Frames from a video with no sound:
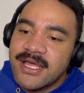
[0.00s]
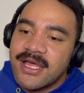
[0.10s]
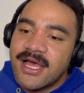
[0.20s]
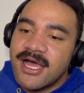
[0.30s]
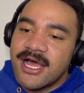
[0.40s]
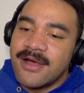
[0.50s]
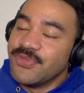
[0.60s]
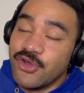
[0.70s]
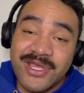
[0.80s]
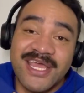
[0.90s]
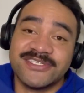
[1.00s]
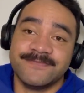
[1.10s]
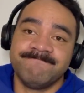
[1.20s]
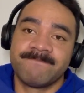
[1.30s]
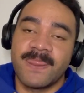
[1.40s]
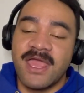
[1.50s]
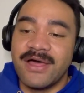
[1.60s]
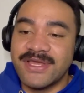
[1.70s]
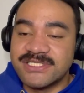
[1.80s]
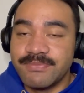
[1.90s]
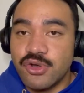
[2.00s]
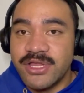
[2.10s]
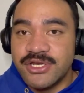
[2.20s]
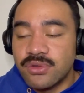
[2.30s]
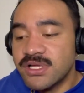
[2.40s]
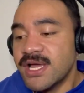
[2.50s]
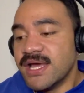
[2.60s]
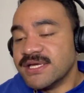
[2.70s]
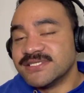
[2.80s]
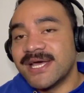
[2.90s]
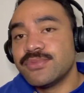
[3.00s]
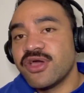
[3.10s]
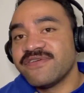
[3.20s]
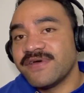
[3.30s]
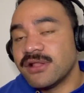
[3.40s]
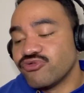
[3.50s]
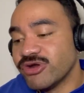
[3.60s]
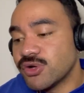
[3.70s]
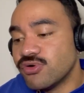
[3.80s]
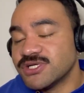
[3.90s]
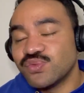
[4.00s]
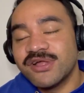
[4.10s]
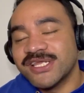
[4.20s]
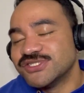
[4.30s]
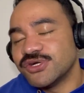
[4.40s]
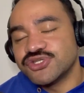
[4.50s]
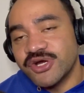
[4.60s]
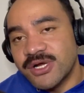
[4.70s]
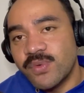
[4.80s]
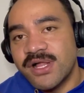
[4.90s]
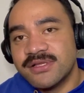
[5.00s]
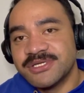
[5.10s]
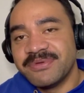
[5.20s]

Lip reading: no, he hasn't. That's the be-all end-all. His WFL record as well does not track well, to be